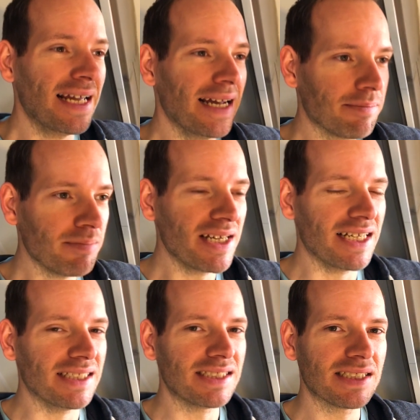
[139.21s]
it
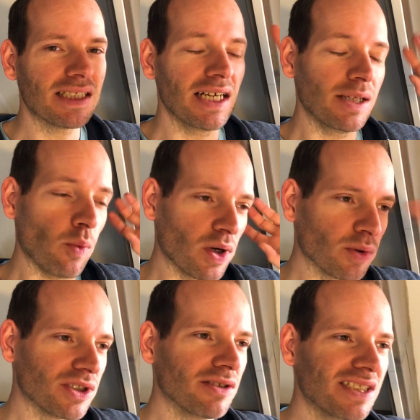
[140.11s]
means, what it
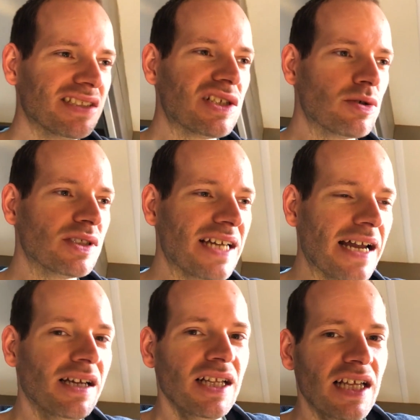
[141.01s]
results into is
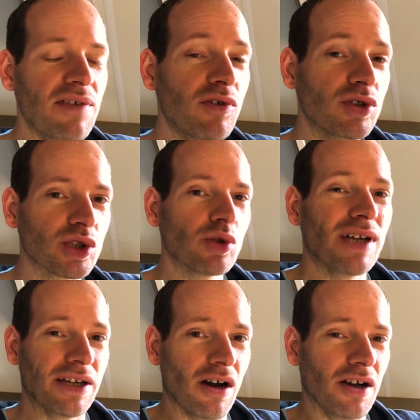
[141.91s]
that if you screw
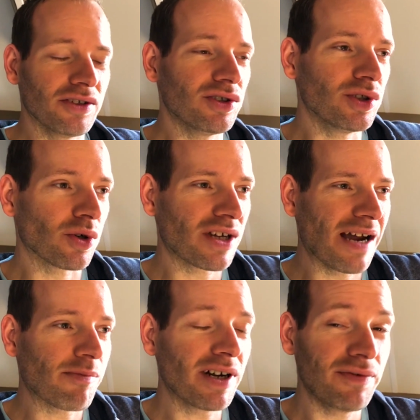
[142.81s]
that on to your
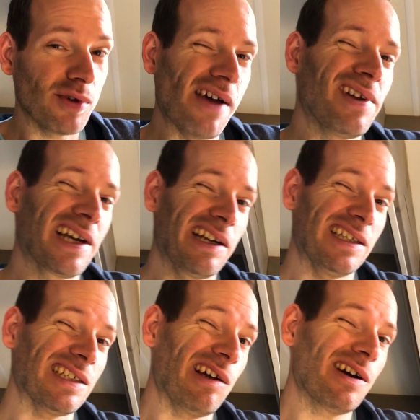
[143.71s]
camera, if you have an
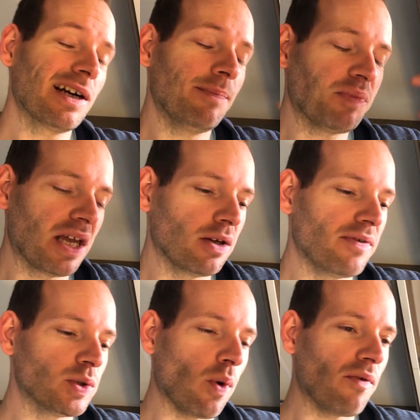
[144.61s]
SLR and you have
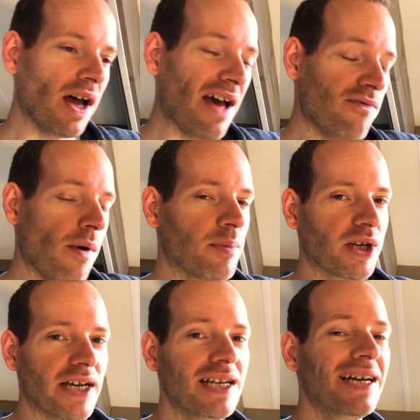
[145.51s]

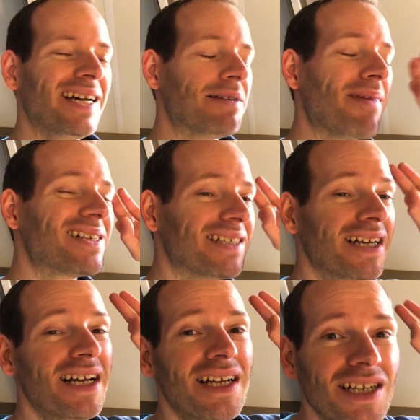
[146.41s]
f1.8, it makes
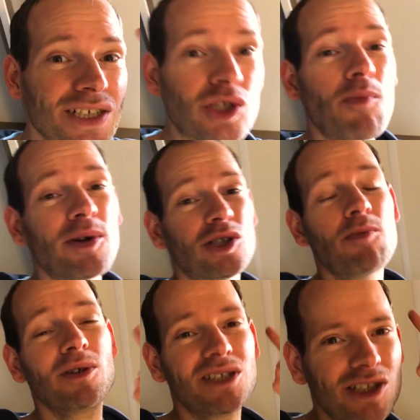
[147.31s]
it
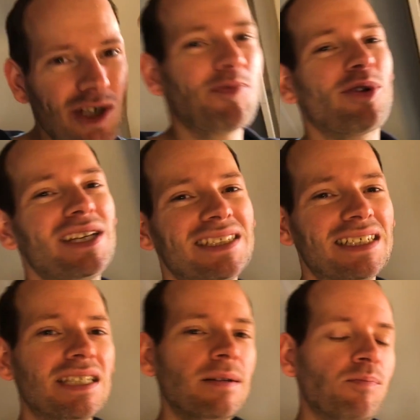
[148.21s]
super easy